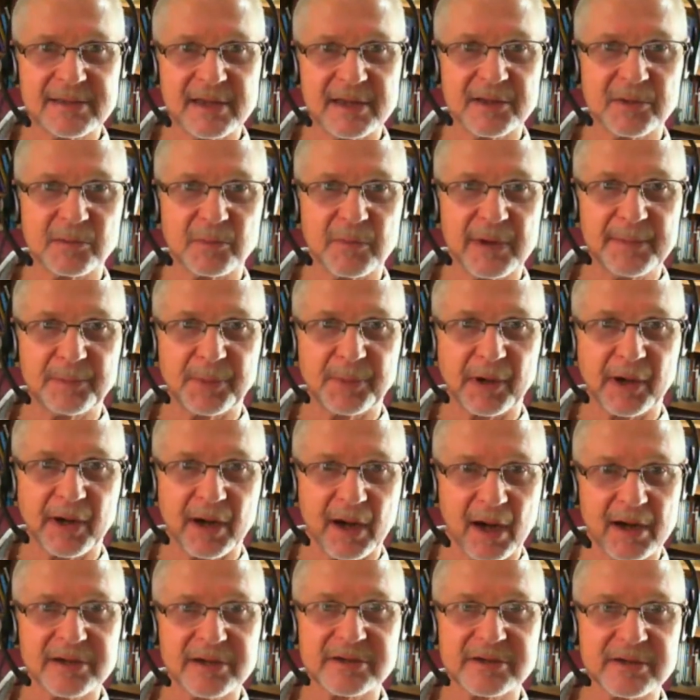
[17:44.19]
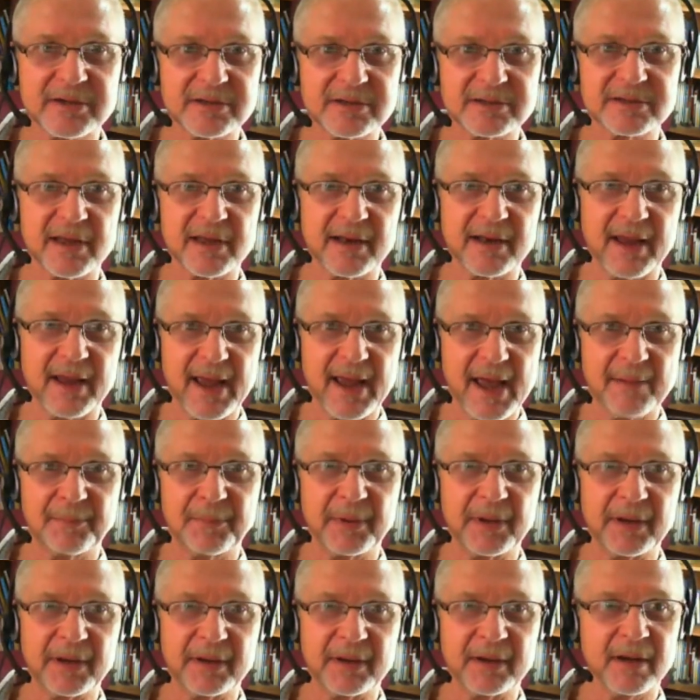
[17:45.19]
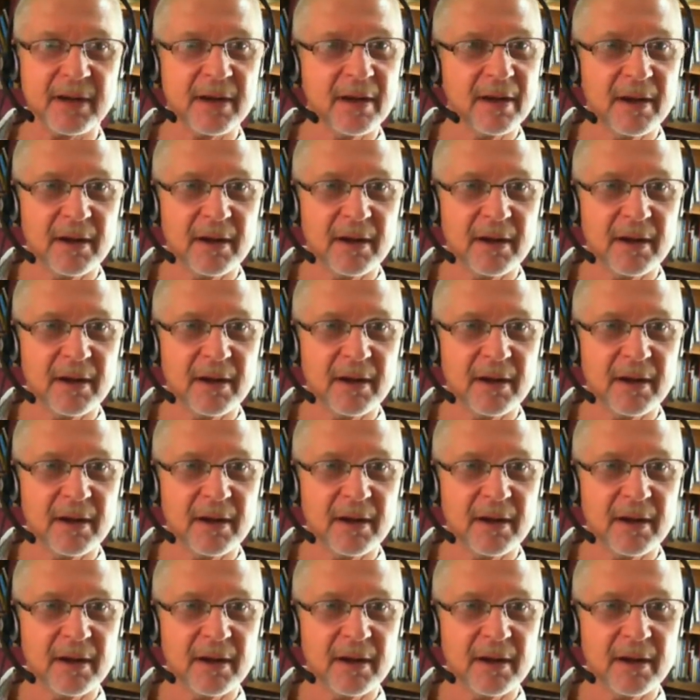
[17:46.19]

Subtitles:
the repercussions that happen.